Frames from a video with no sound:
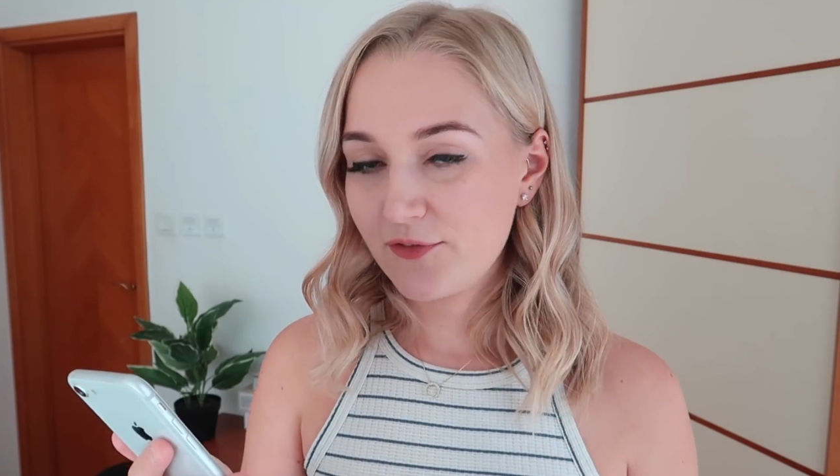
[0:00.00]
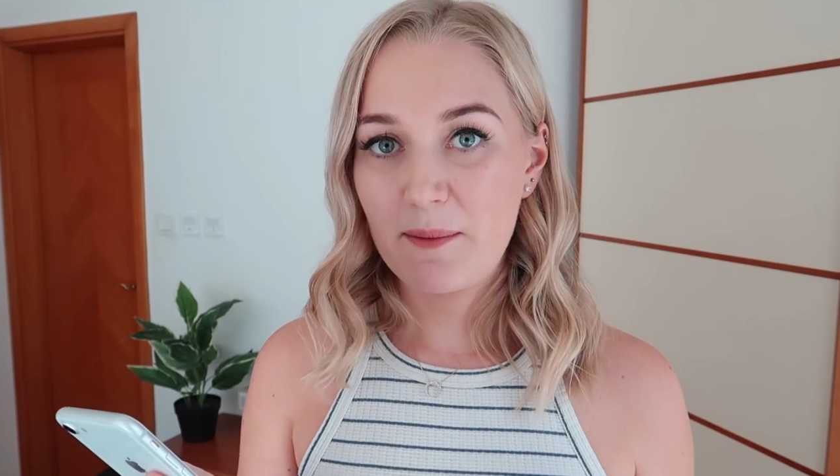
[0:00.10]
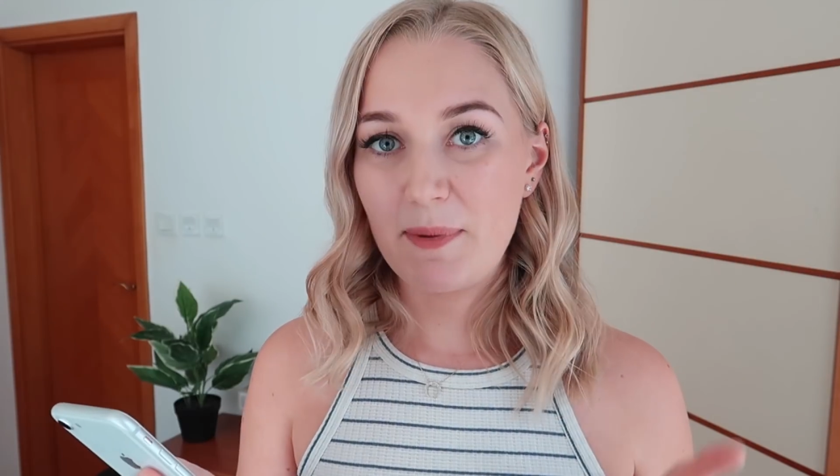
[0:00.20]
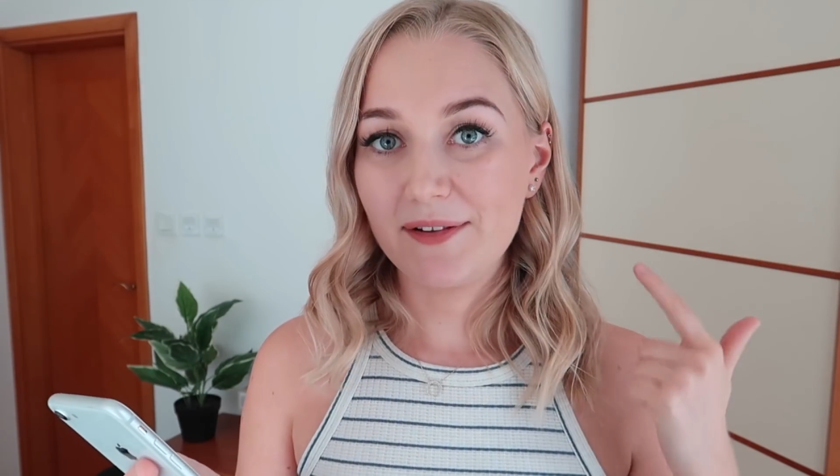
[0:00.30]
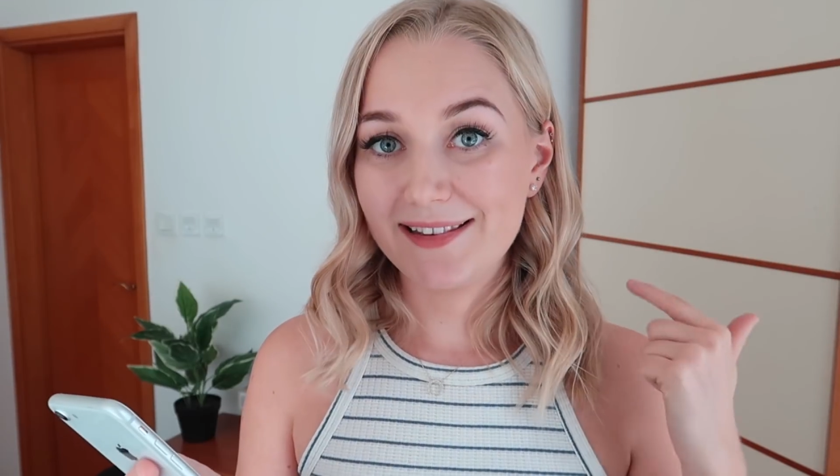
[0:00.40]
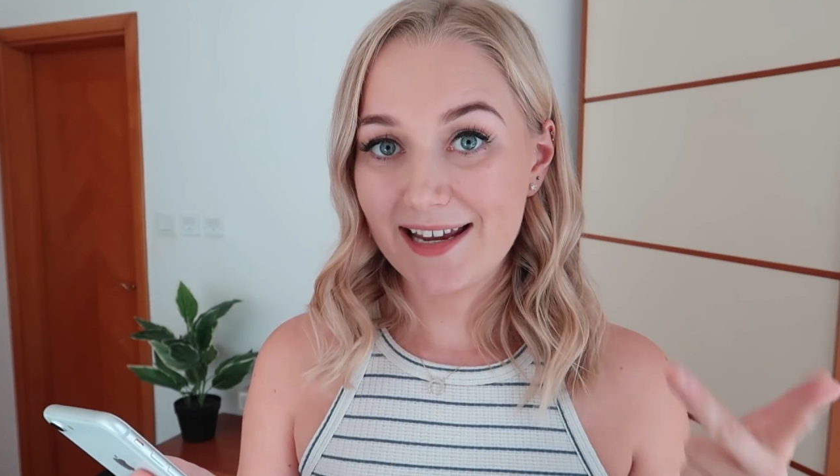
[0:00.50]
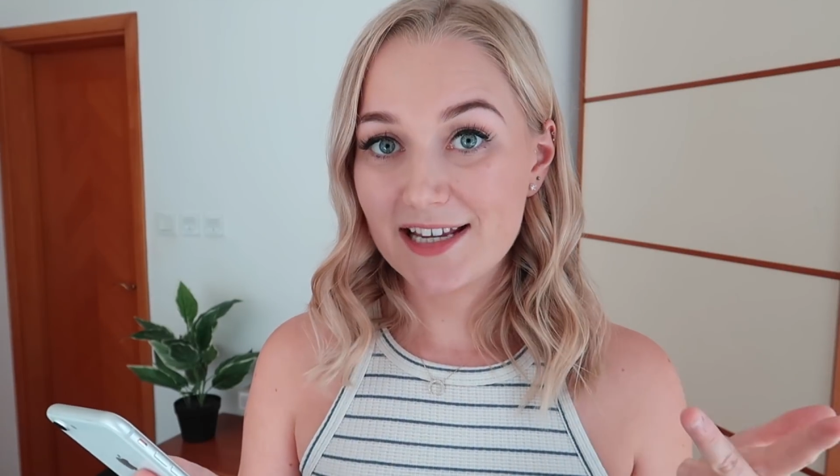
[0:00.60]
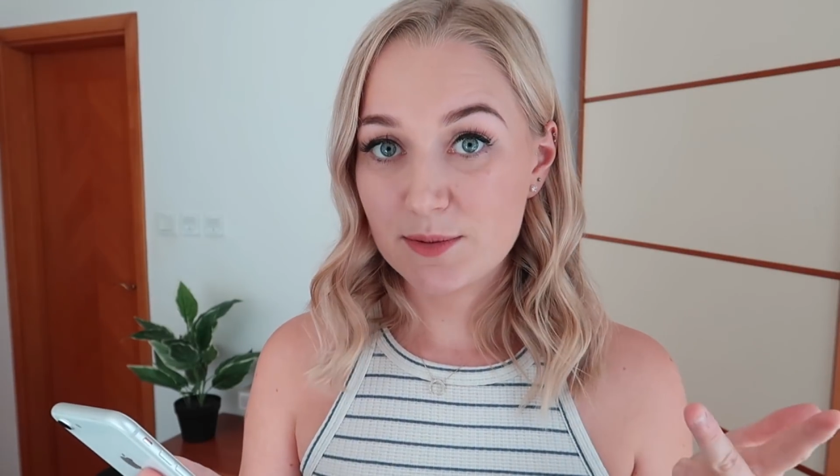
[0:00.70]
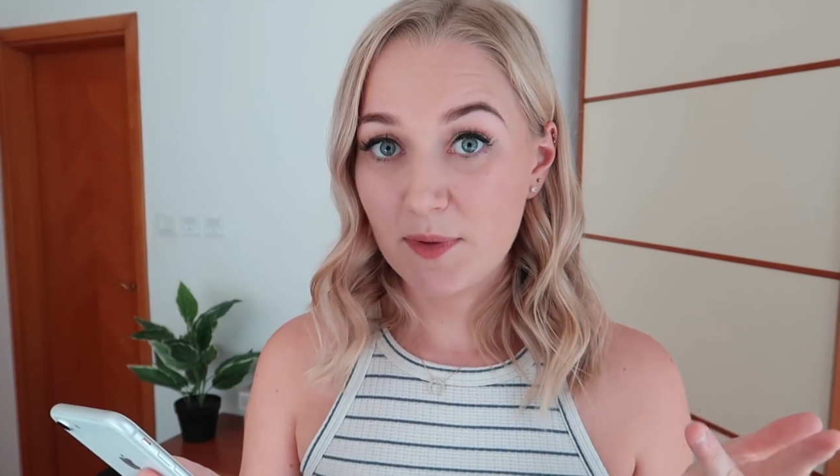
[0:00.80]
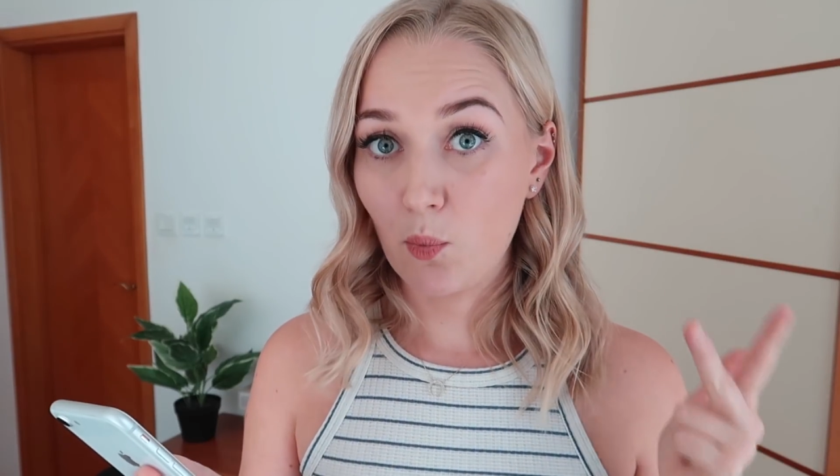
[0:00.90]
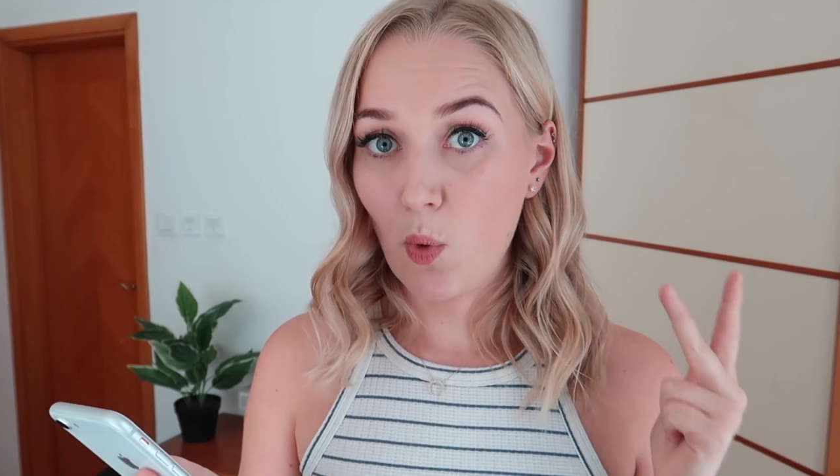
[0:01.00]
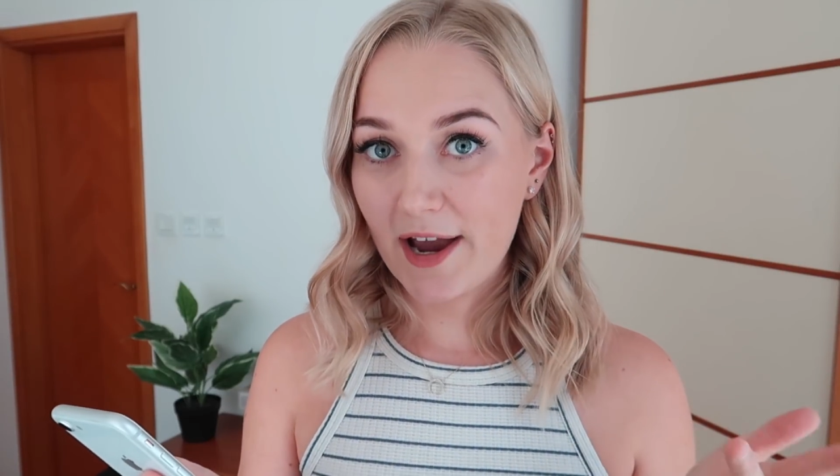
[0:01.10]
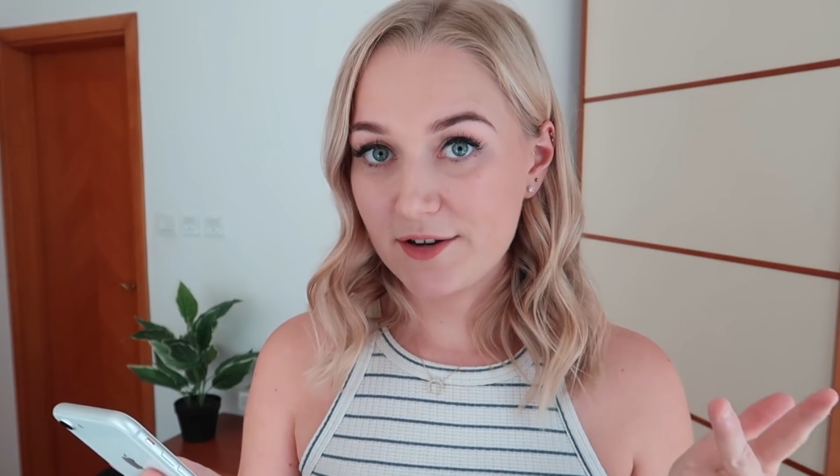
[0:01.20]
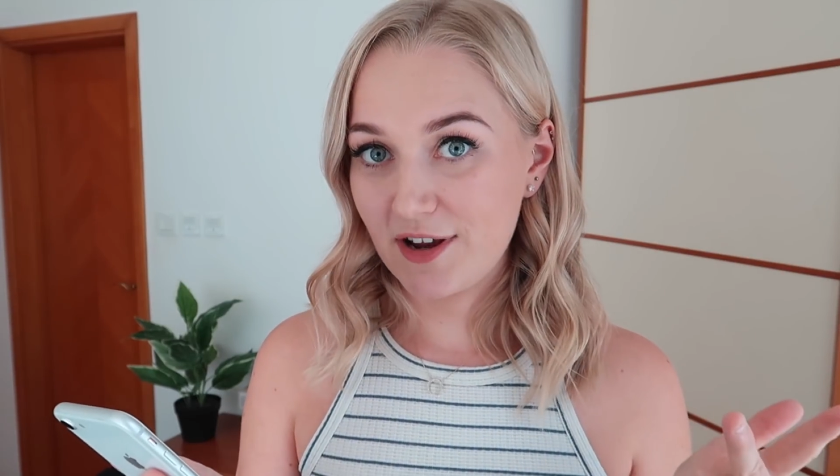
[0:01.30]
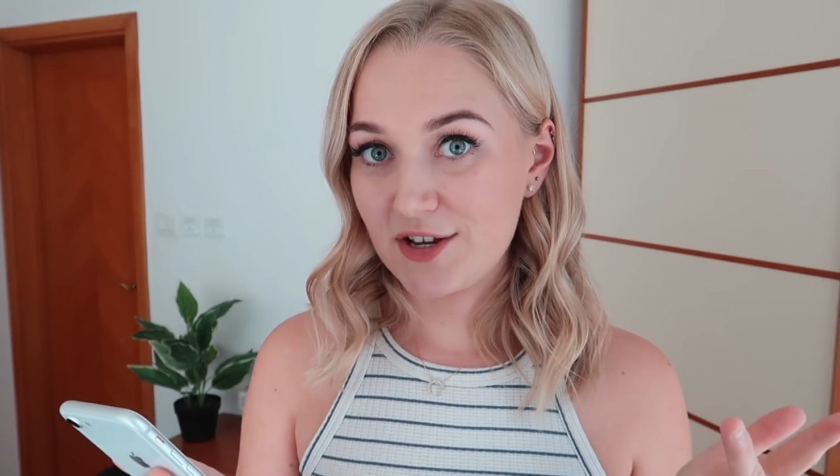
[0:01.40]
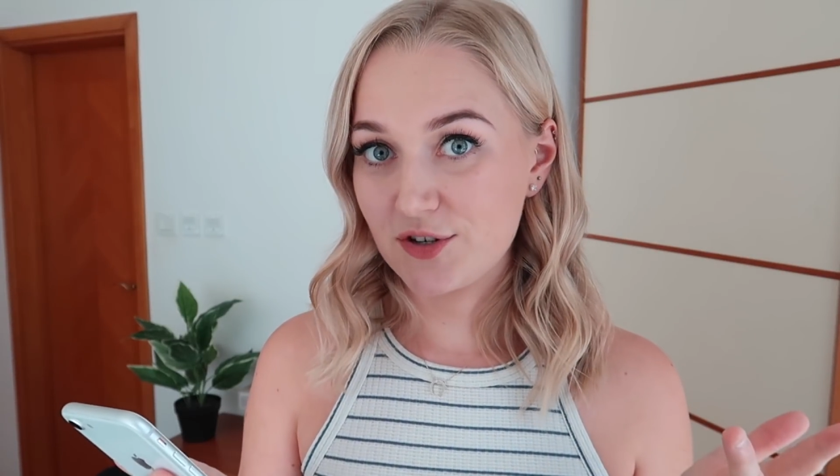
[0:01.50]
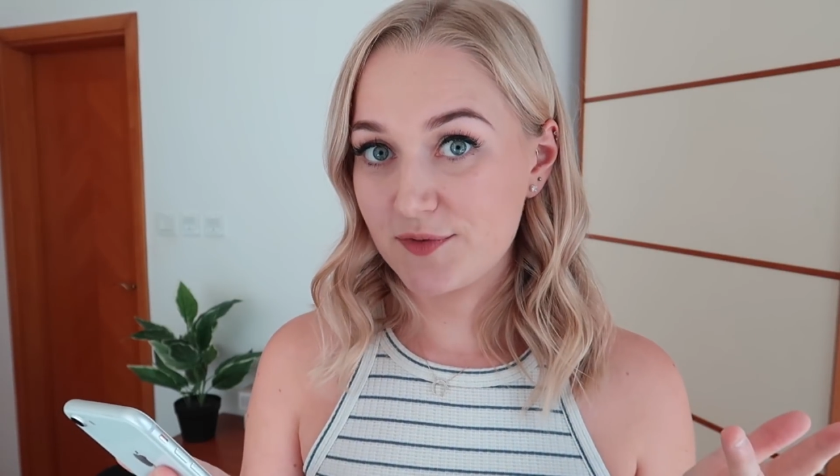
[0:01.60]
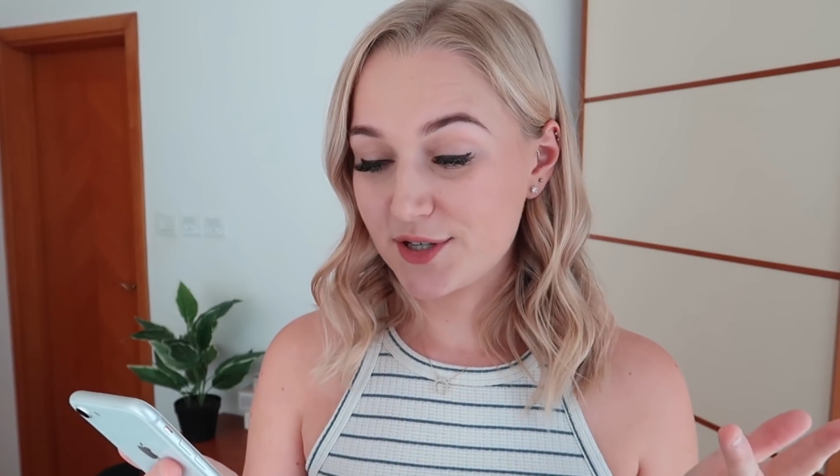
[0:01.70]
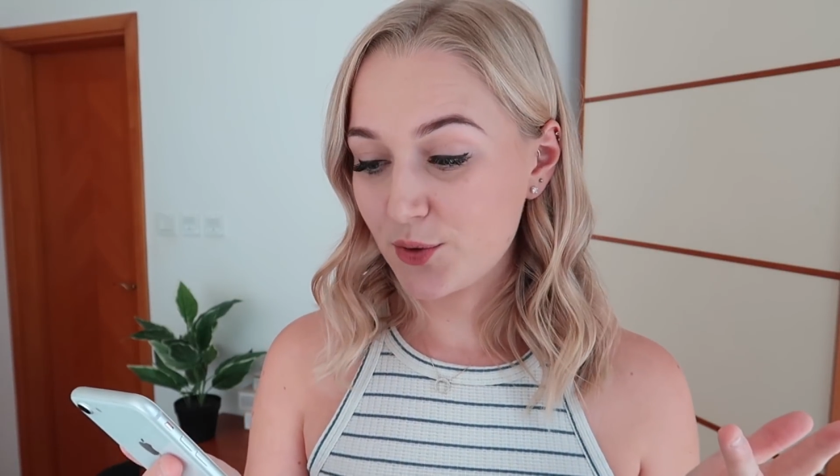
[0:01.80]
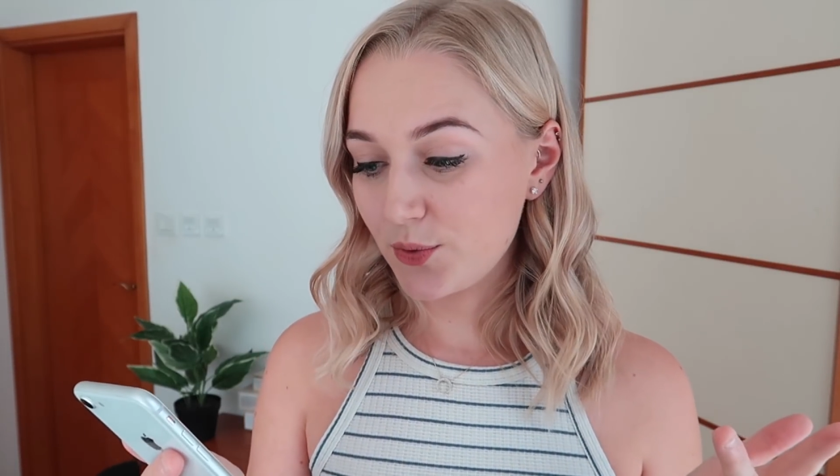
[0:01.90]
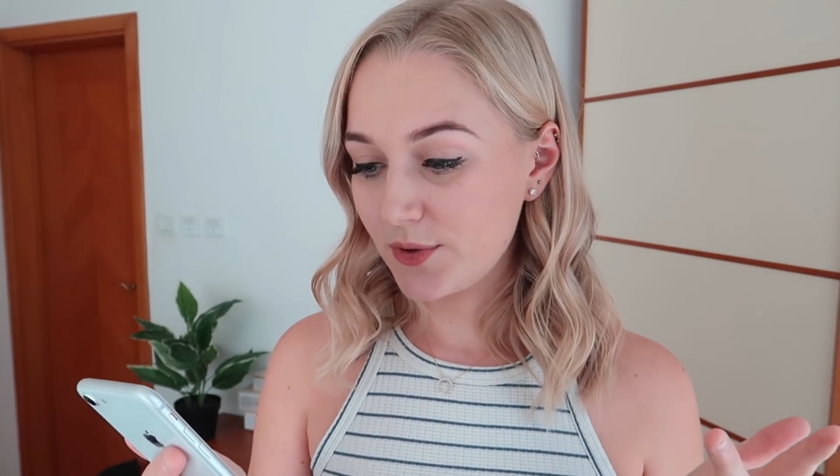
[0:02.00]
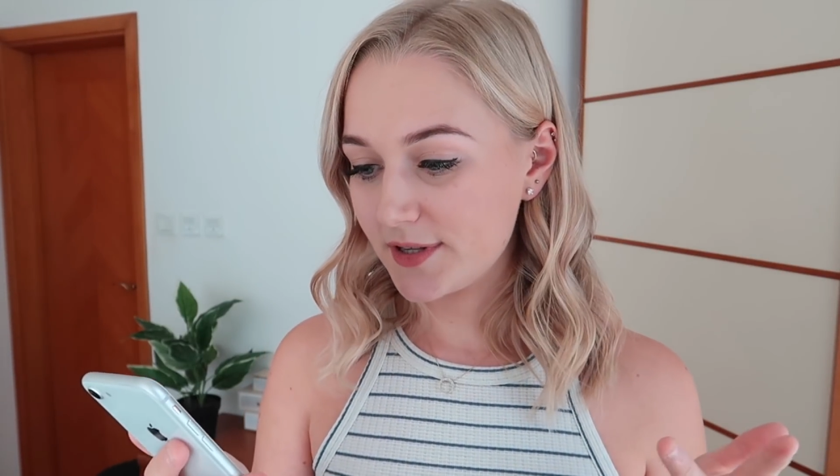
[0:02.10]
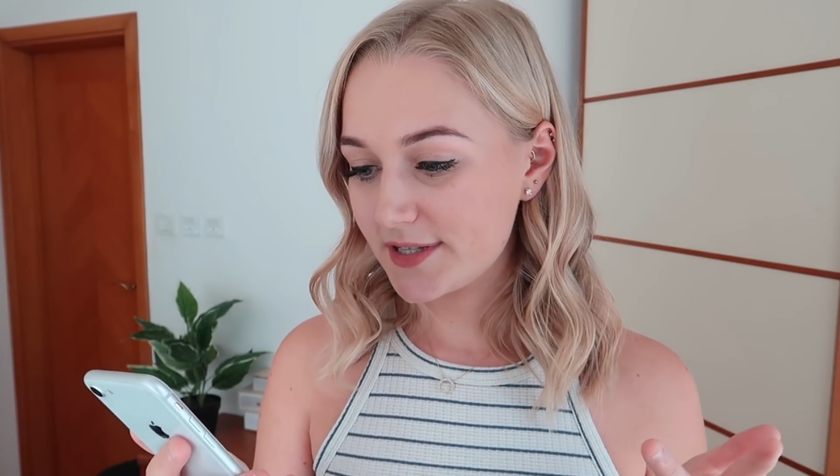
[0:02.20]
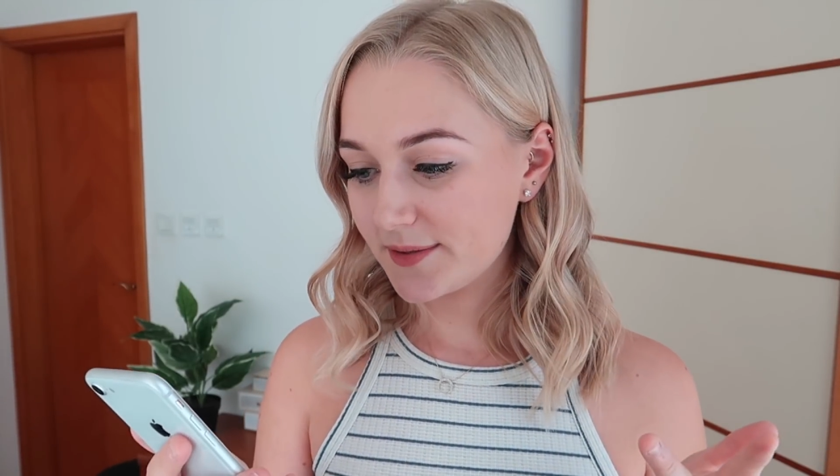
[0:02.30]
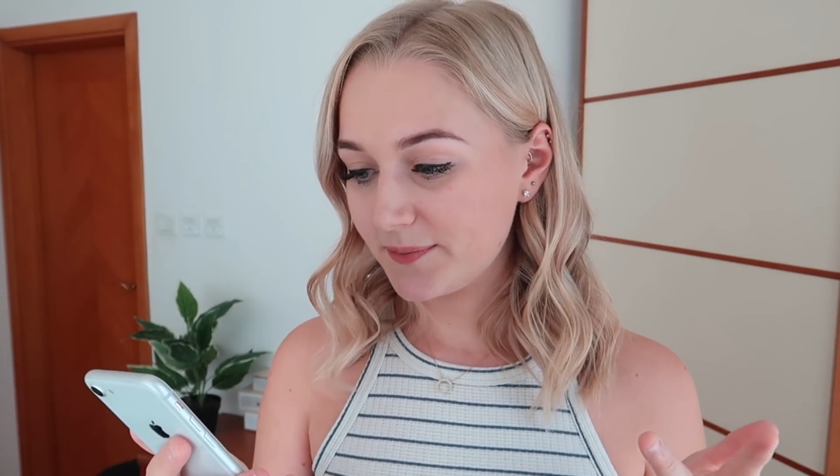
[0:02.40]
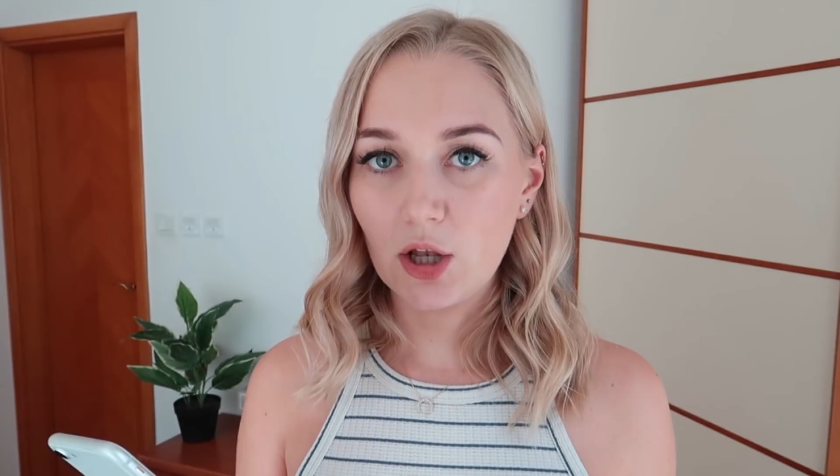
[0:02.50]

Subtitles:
They built links with a wide range of schools.